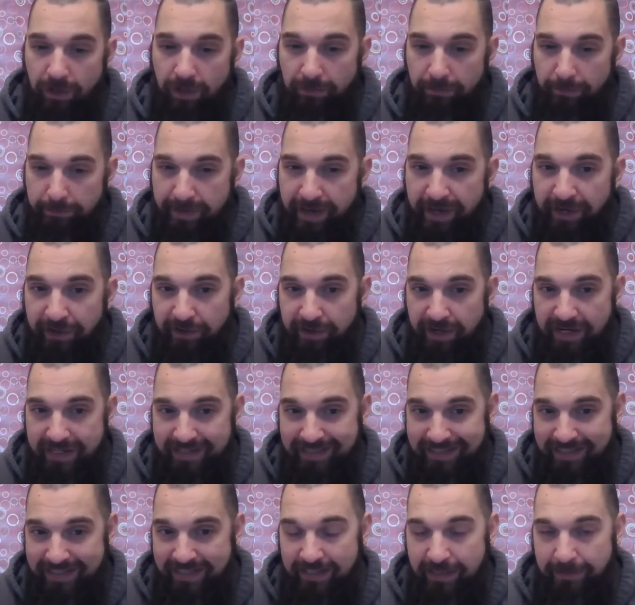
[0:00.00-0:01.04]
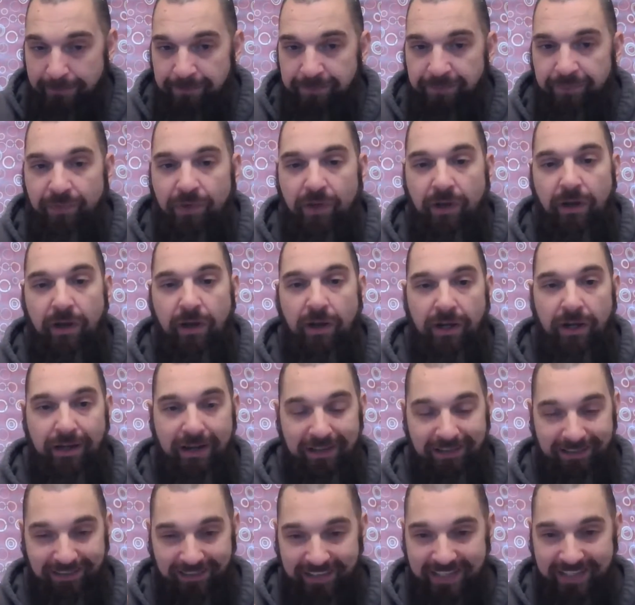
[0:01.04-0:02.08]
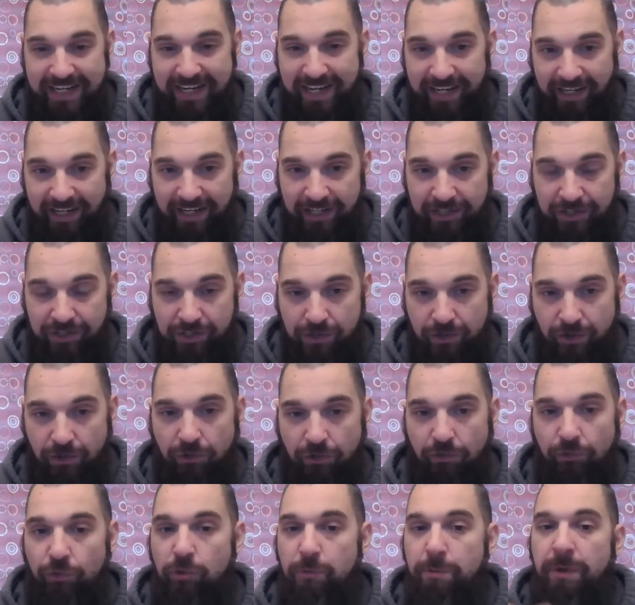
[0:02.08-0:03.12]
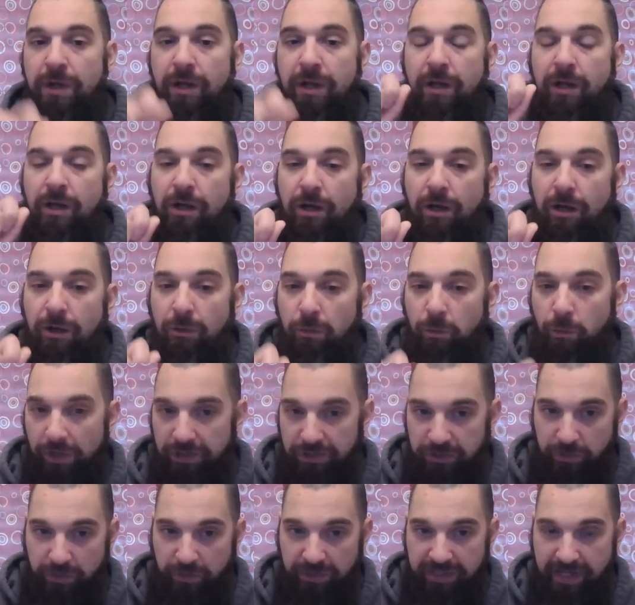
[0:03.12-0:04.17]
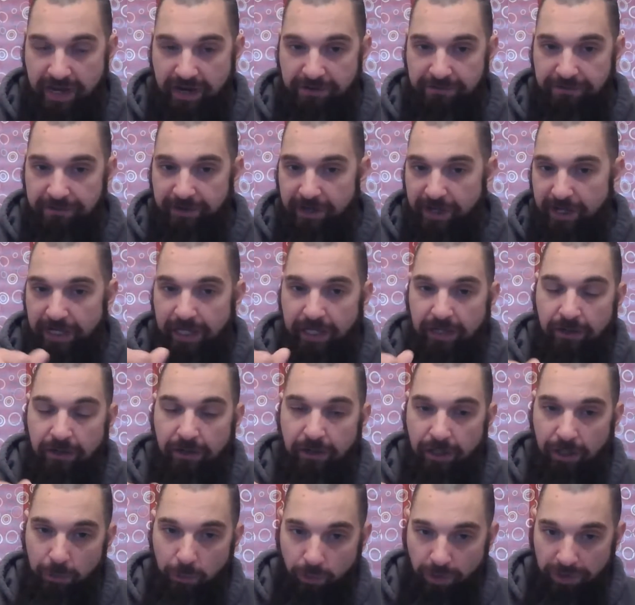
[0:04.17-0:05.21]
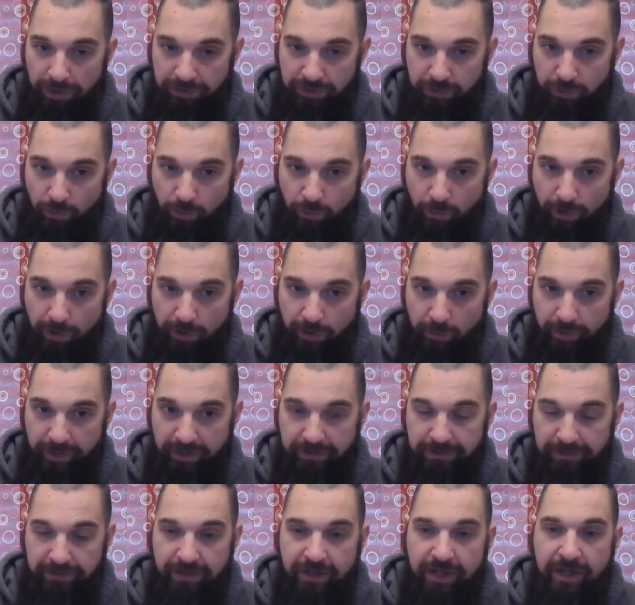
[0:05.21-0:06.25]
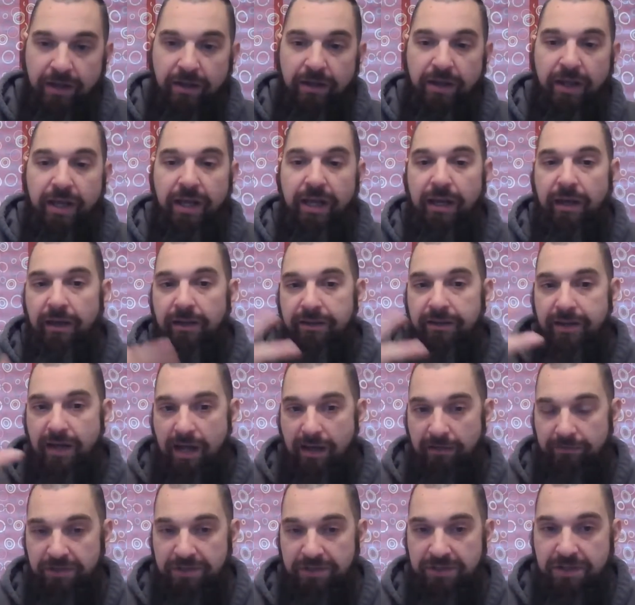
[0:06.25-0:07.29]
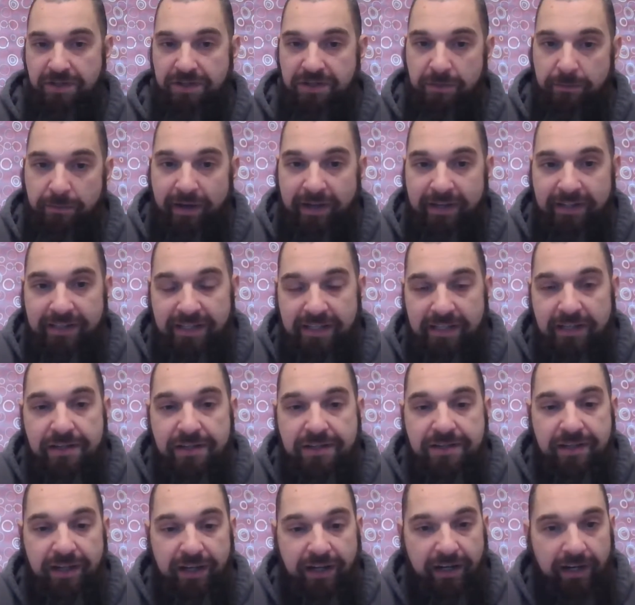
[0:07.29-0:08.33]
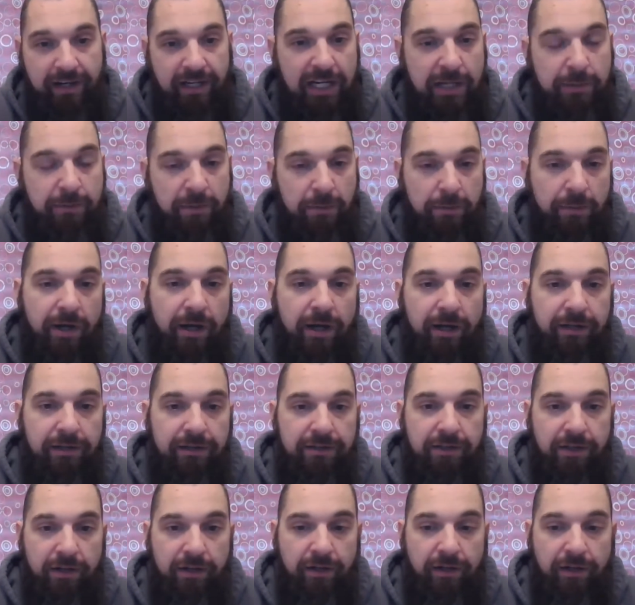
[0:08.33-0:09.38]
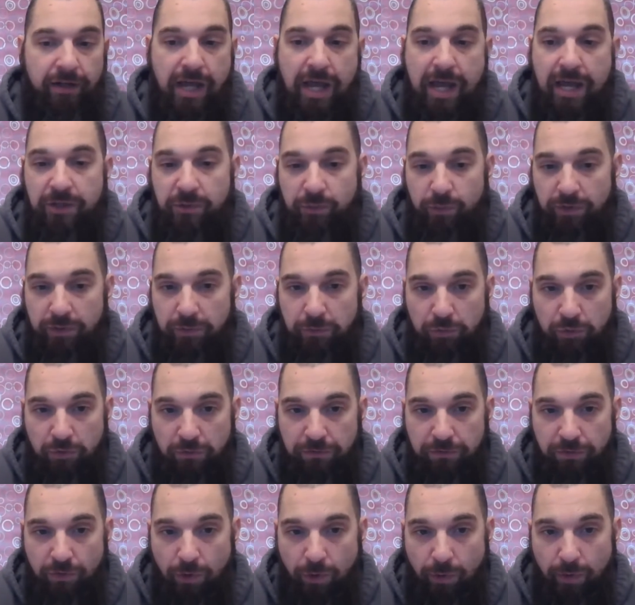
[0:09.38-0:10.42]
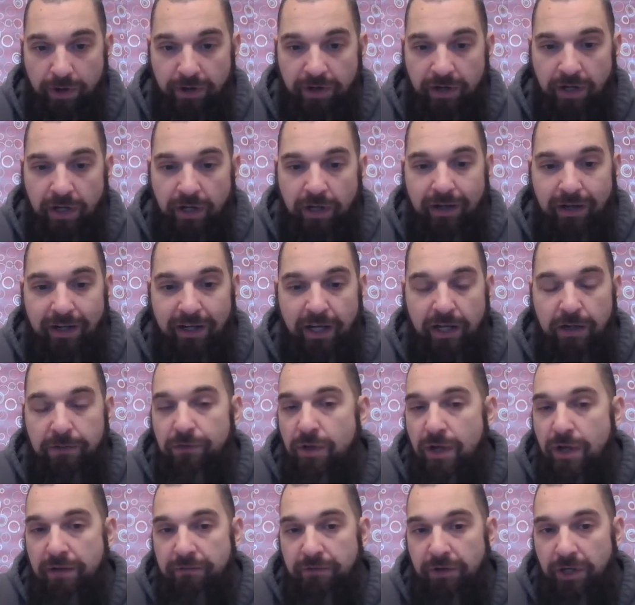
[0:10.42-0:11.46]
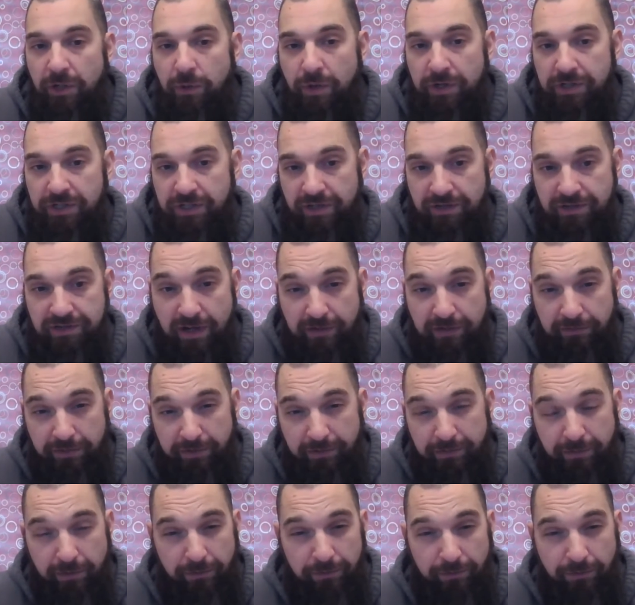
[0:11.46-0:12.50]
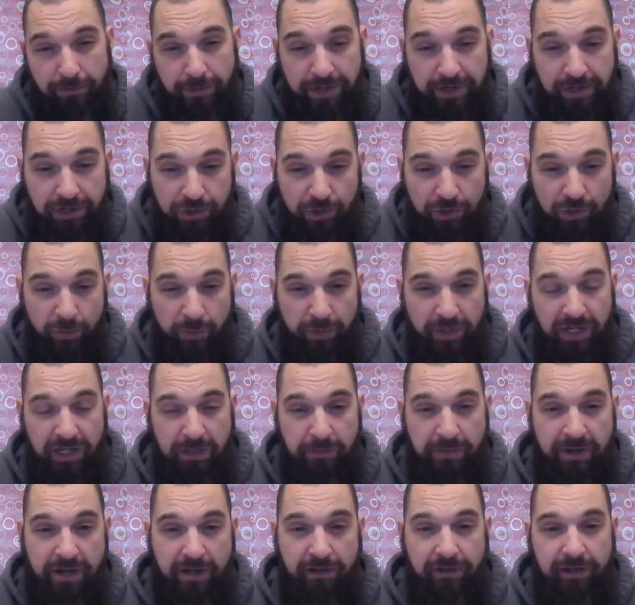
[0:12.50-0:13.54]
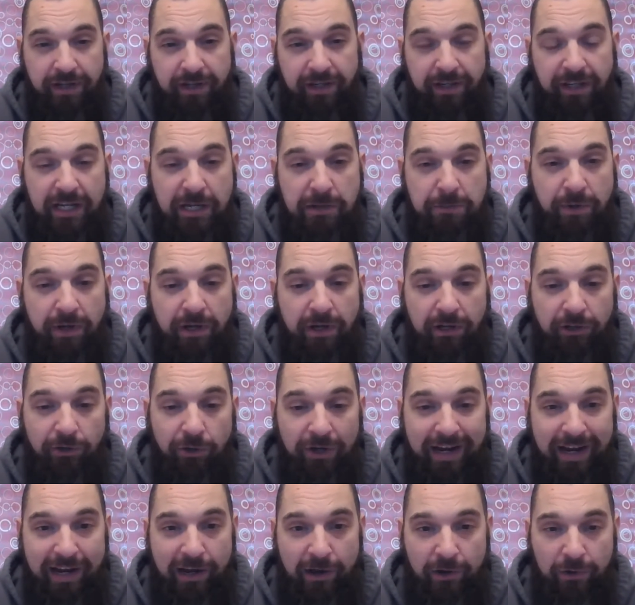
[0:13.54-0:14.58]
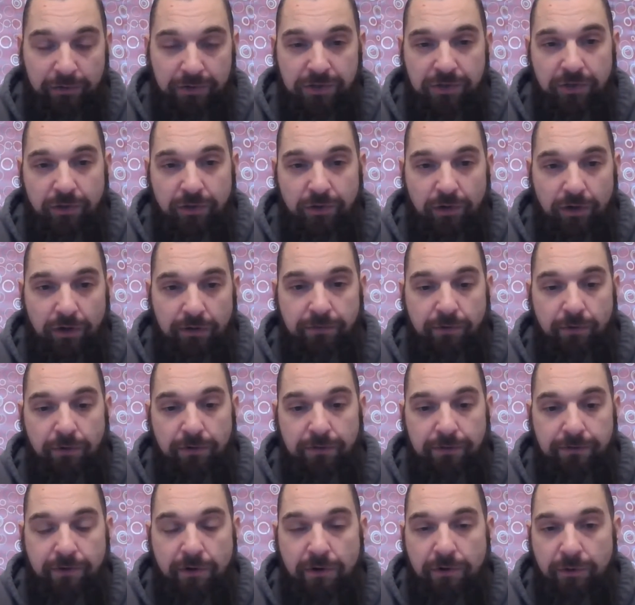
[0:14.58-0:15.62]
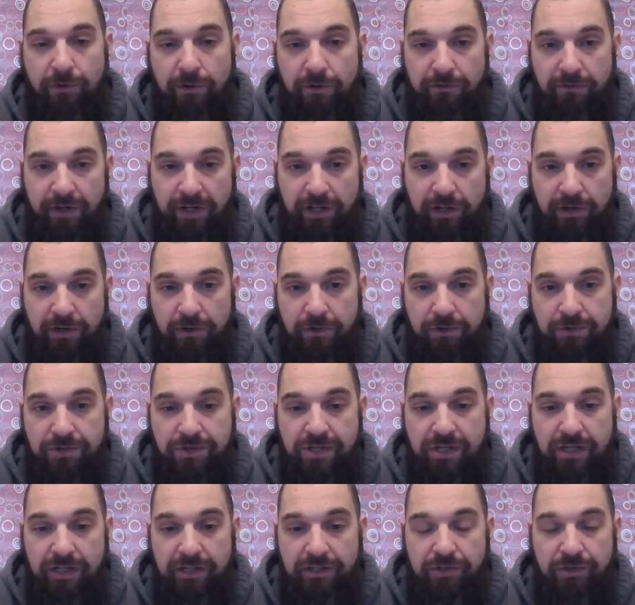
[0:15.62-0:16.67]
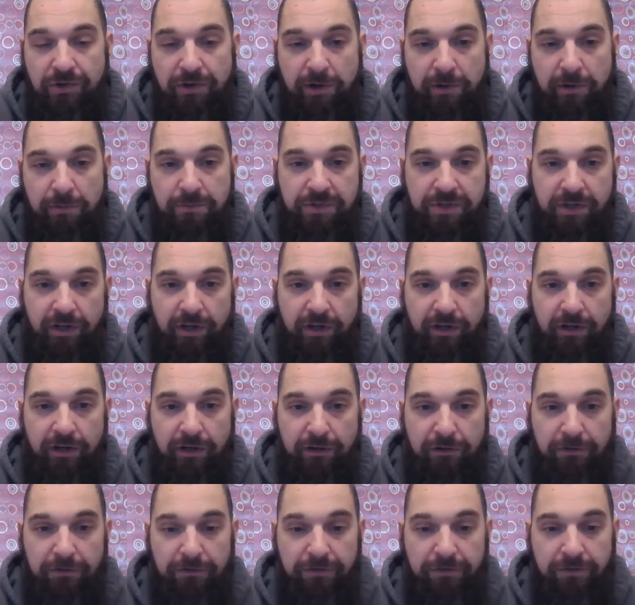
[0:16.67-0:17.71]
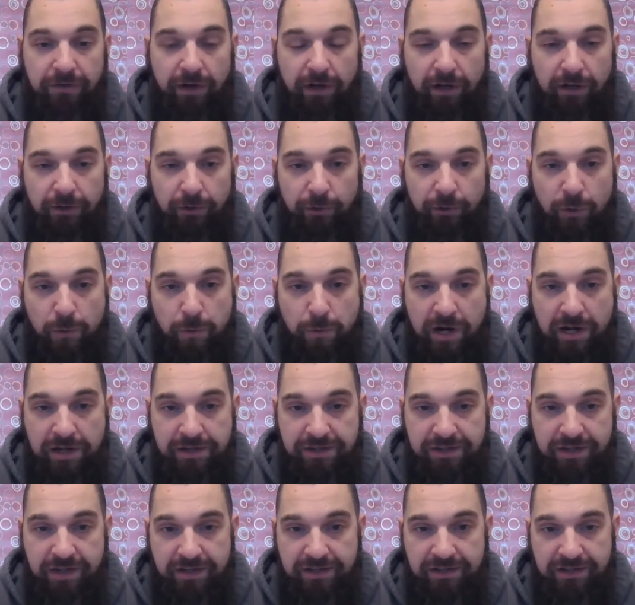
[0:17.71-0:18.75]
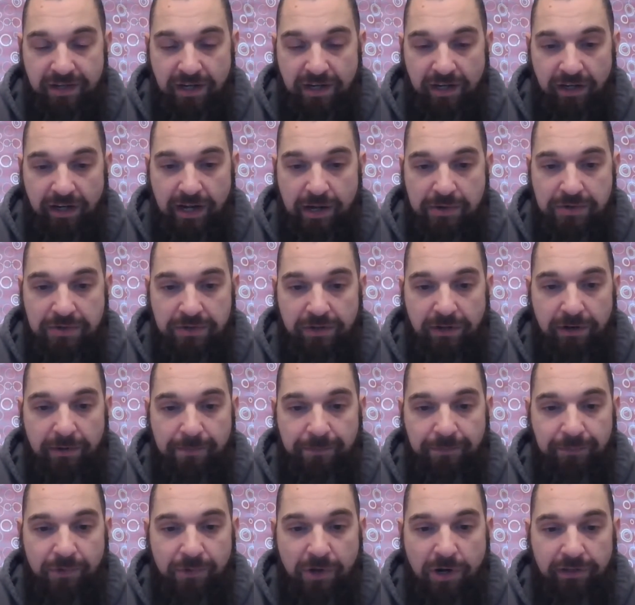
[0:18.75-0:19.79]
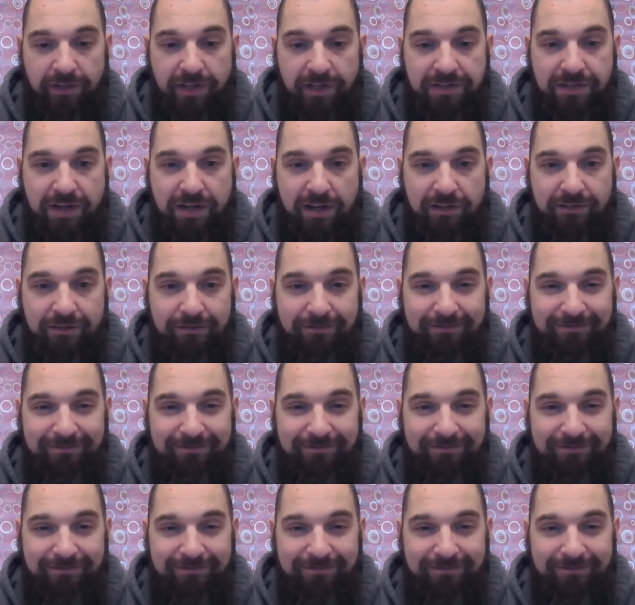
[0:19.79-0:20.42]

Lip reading: a better idea, kind of leading into your group, what to identify, what to work with, and obviously some ideas to kind of keep in mind as we move forward. Again, if you have any questions, definitely feel free to shoot me an email and keep a lookout for further videos in terms of the group process and counseling. All right, thanks, guys.